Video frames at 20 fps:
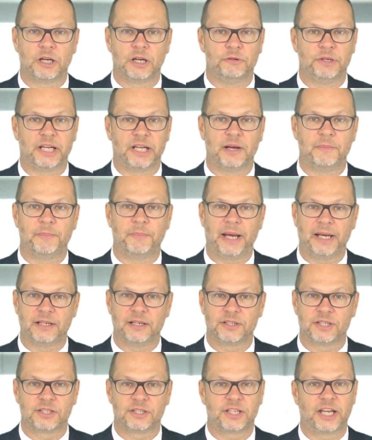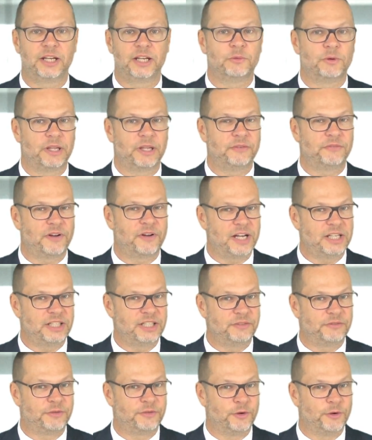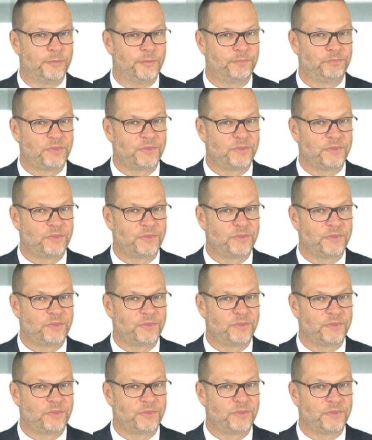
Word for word: holding up banners saying what they're fighting for.